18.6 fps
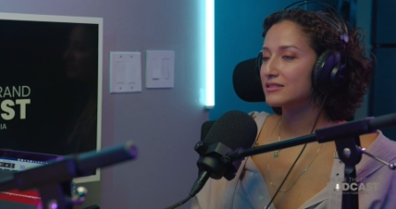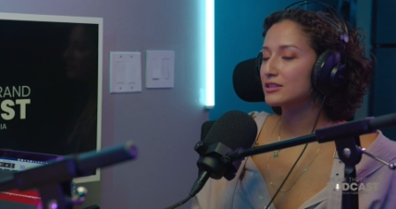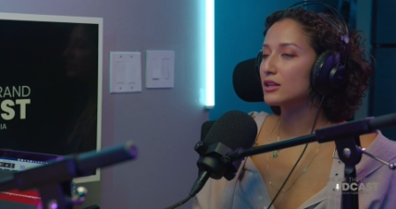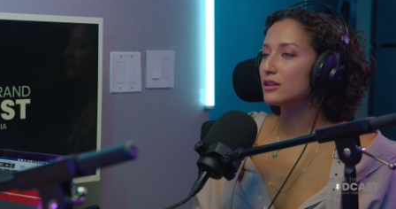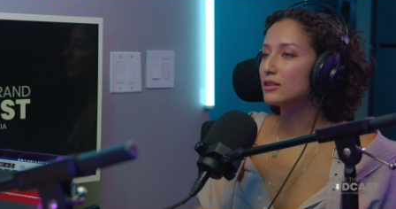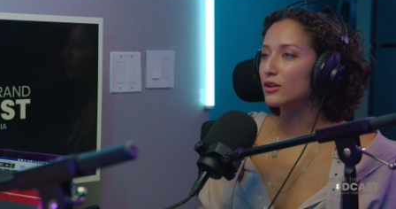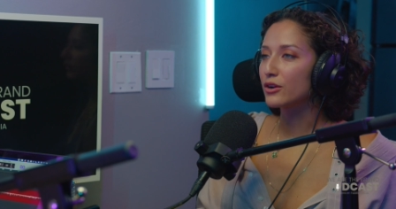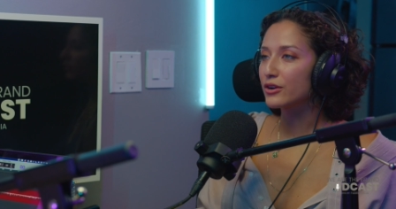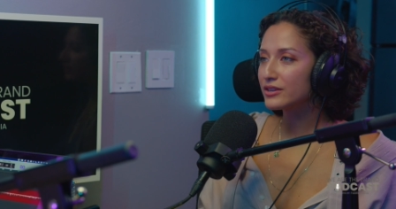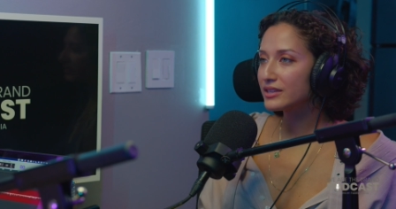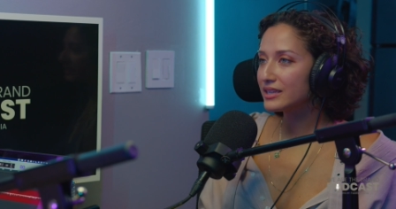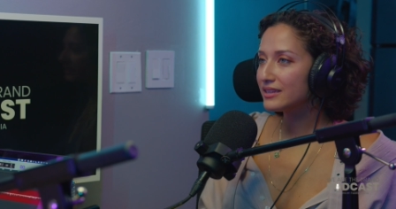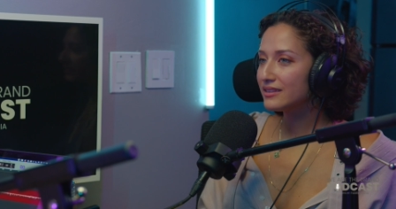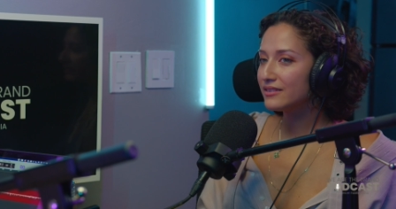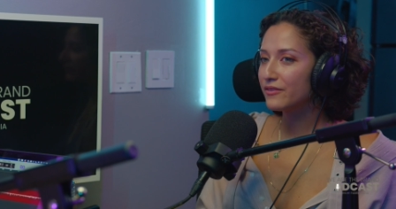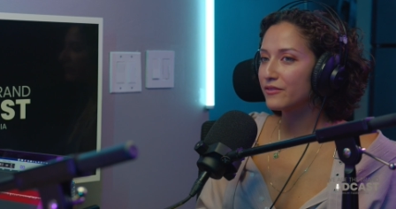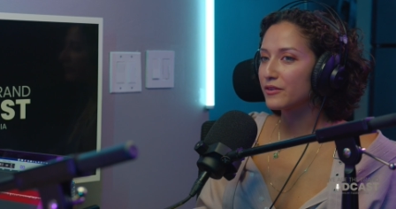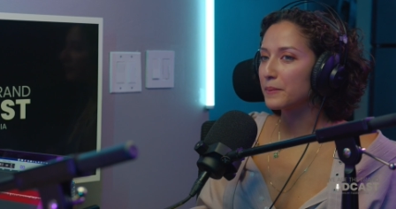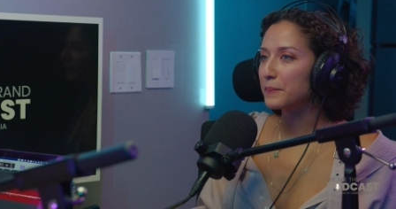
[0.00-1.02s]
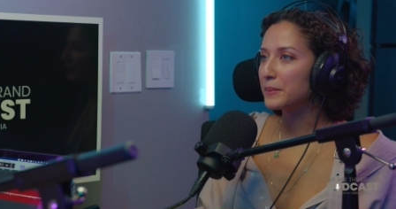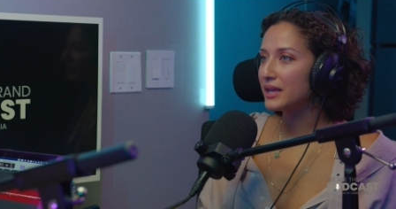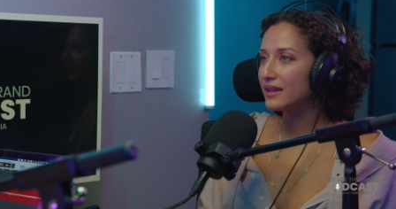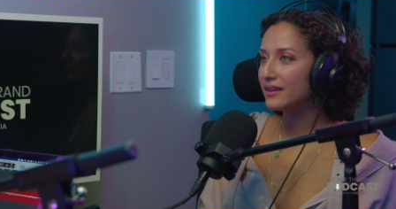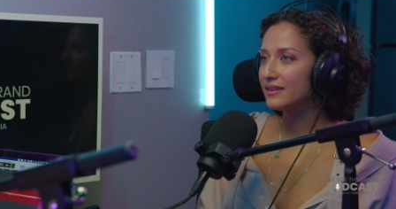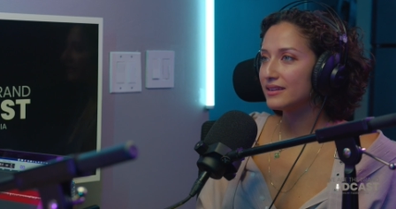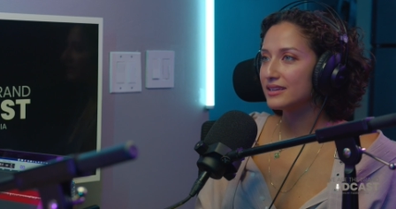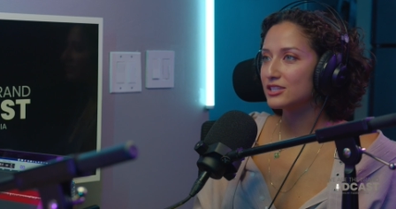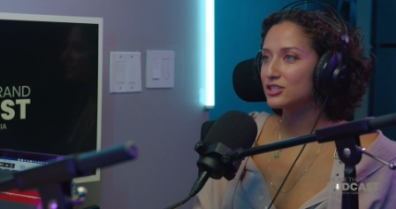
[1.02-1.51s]
The learning for
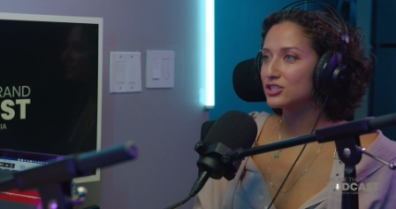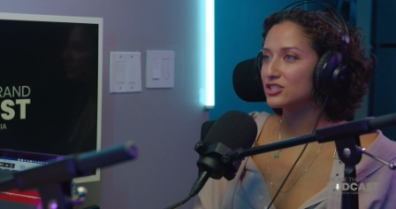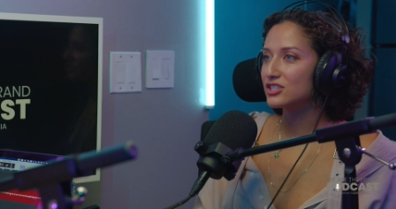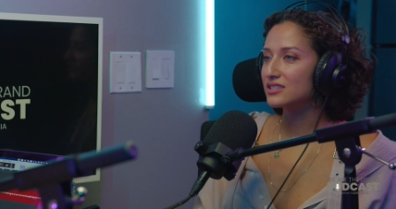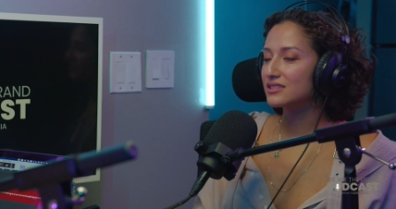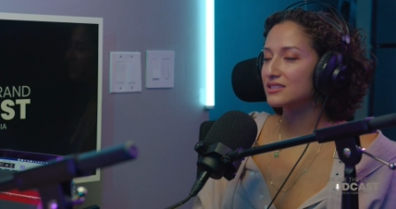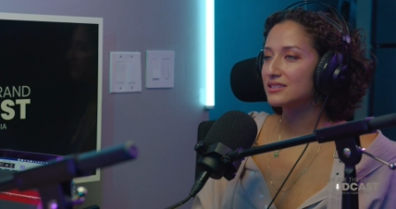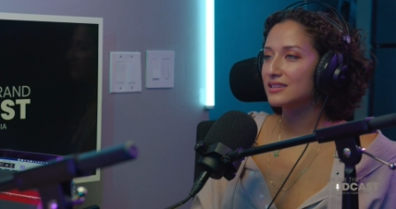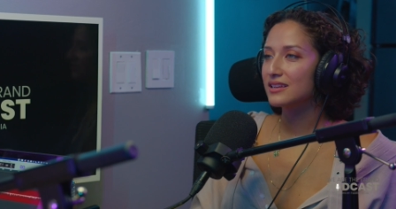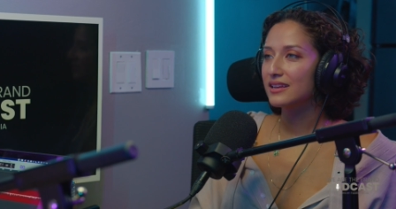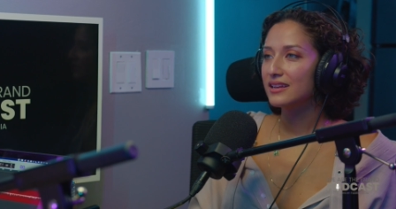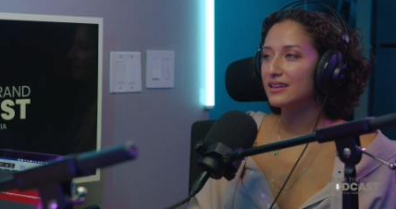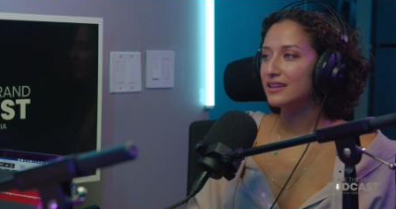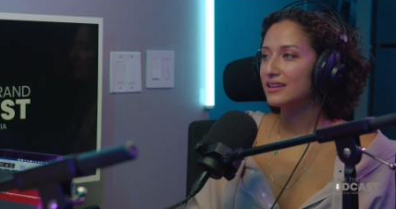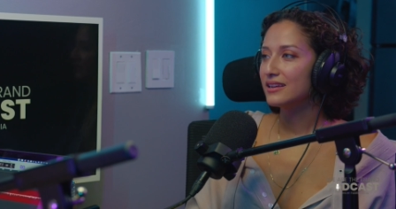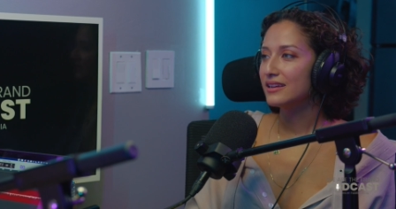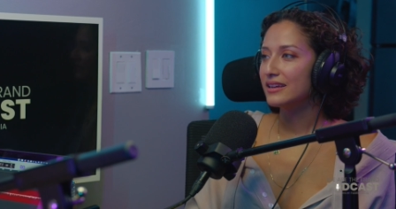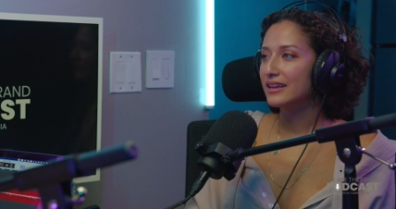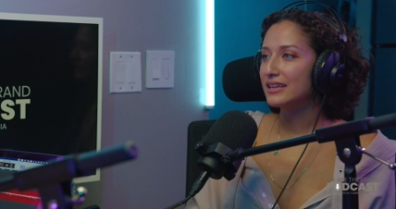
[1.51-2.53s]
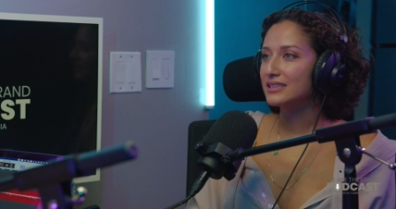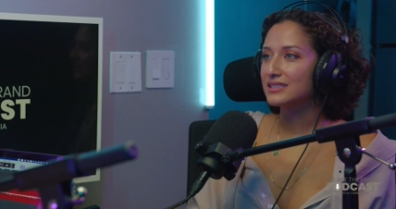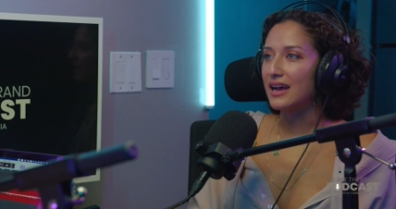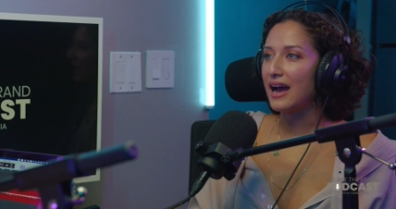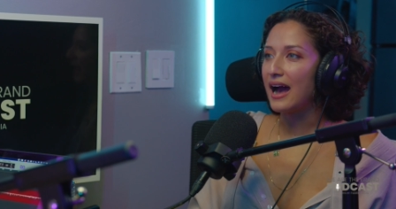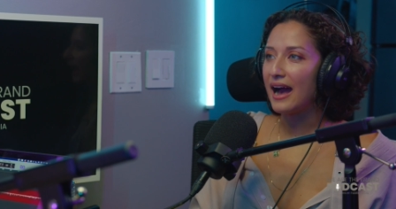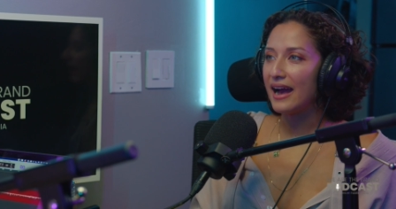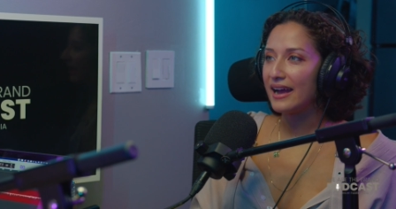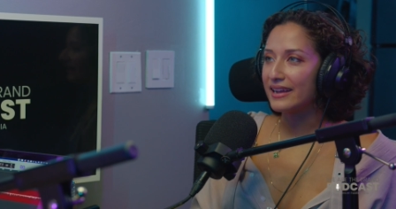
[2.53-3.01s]
me is just, it's a
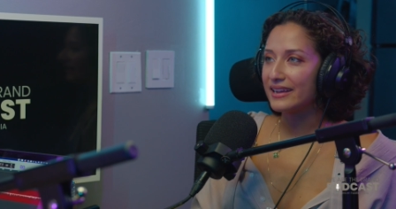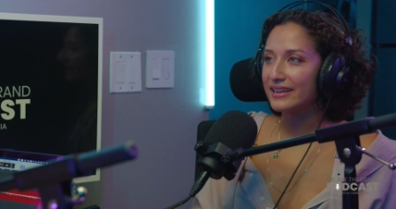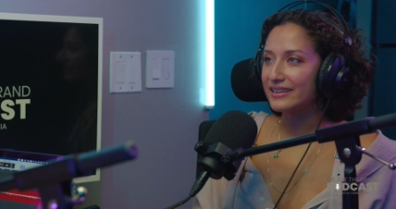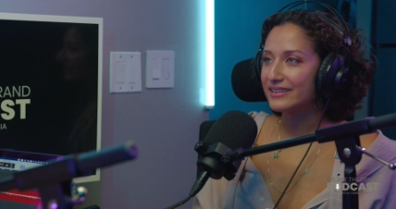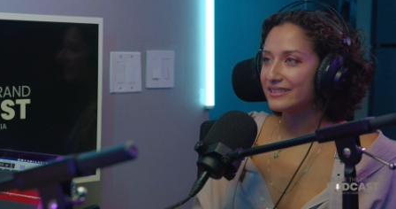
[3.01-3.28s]
high.